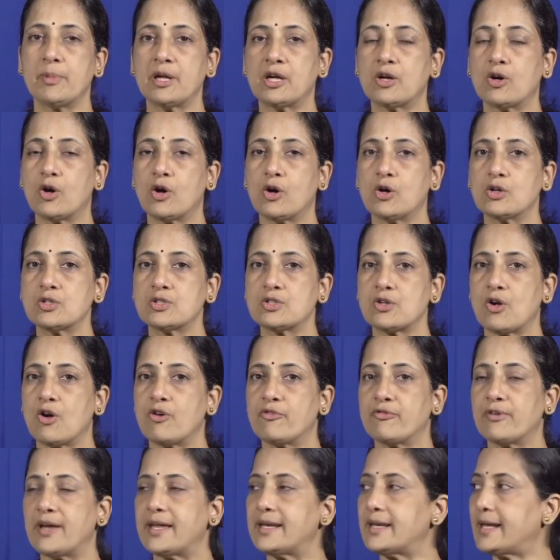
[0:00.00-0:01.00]
because
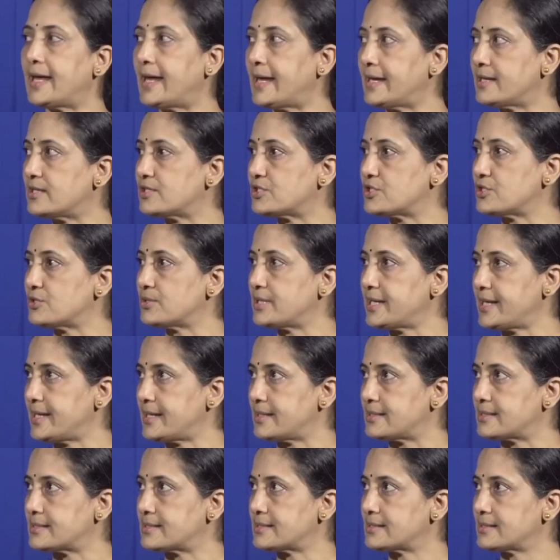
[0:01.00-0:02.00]
of an
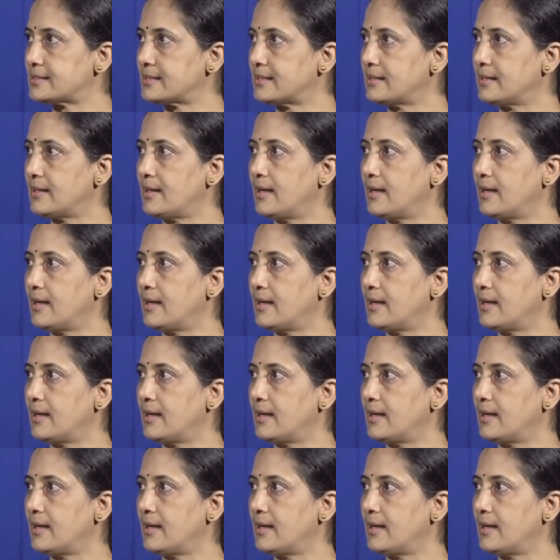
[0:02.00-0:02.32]
exudate.